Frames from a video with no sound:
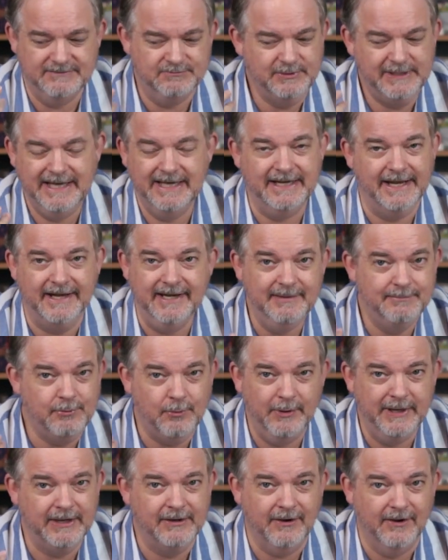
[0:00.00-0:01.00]
if we get any
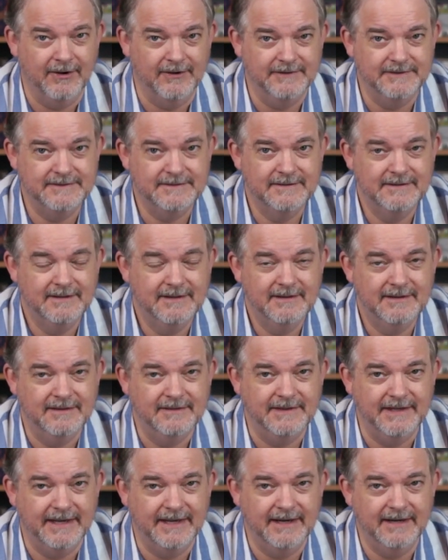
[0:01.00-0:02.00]
point cards,
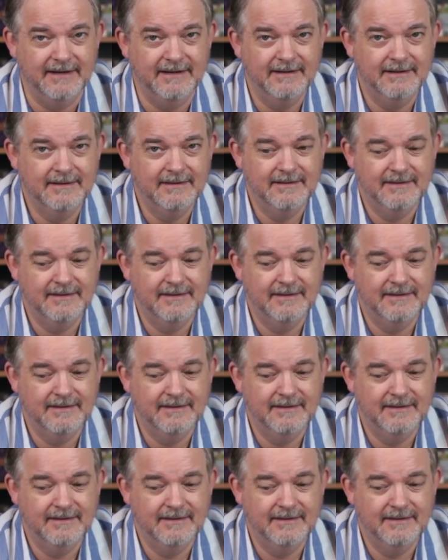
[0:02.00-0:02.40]
then